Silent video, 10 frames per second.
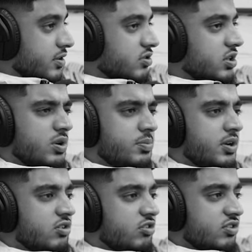So there would have
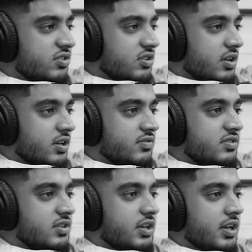been countries like
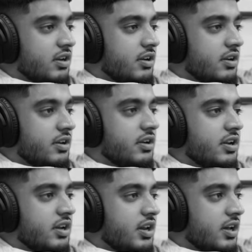obviously England,
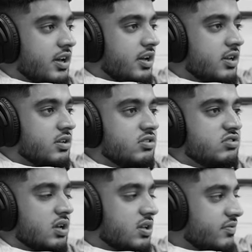India,
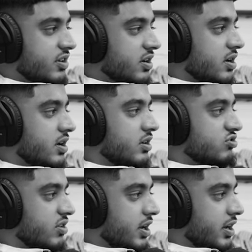South Africa,
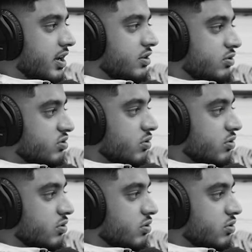Australia.